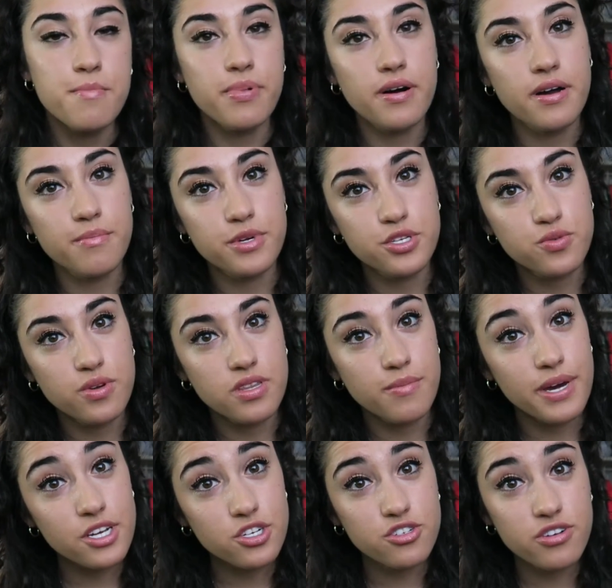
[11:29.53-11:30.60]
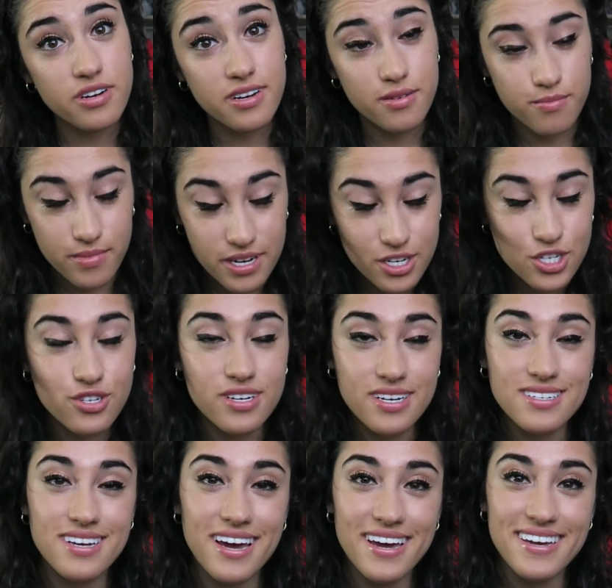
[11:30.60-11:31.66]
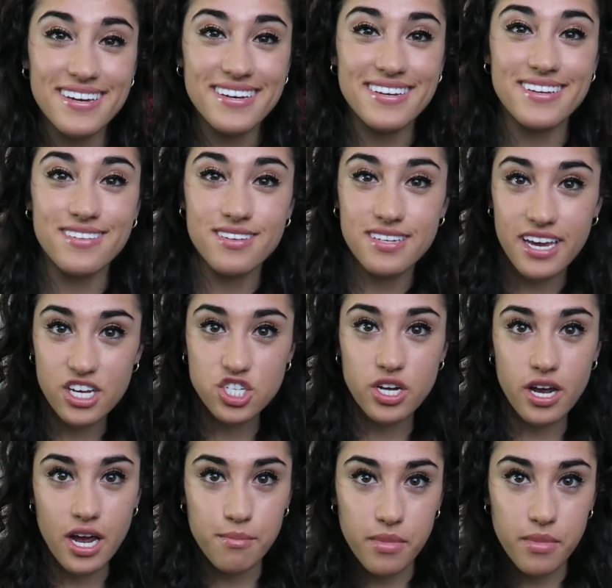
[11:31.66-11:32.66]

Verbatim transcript: But between the Mediterranean diet and the Dash diet,